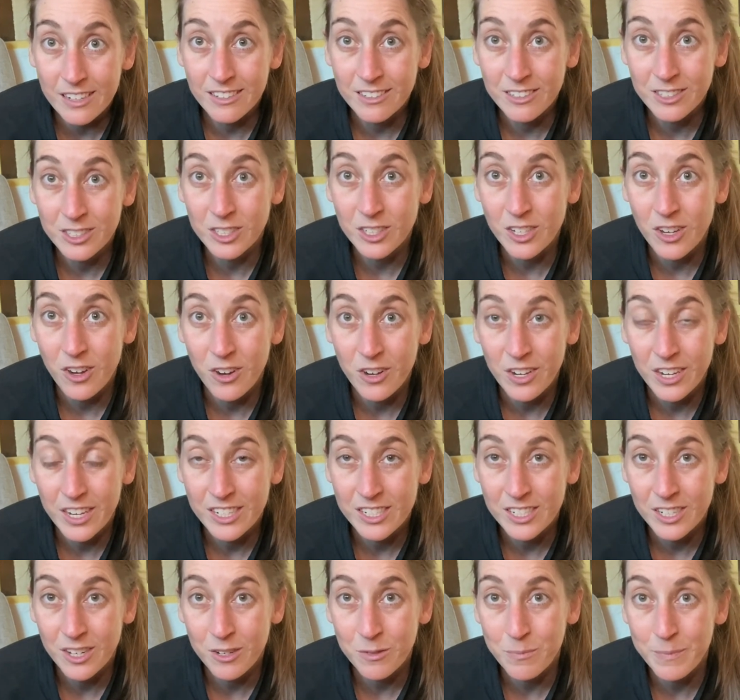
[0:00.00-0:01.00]
so you
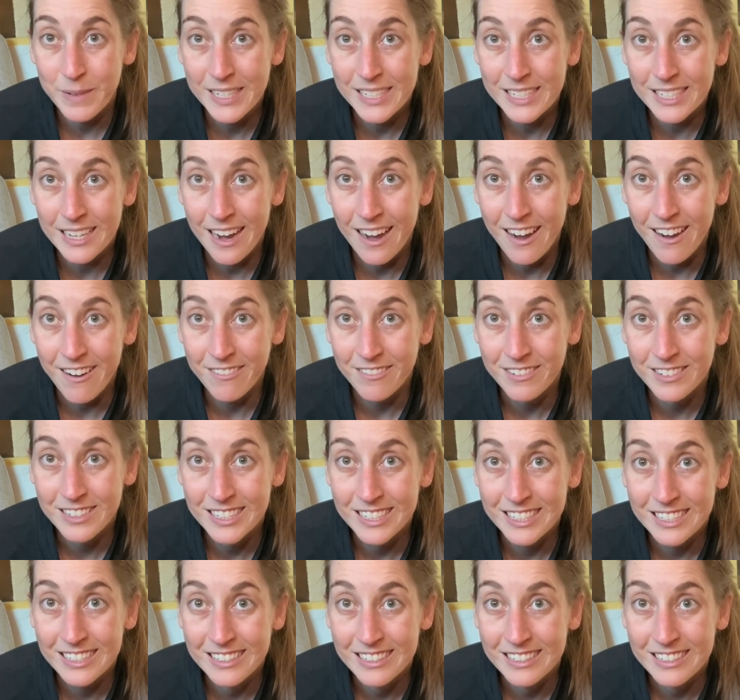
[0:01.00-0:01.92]
don't miss out.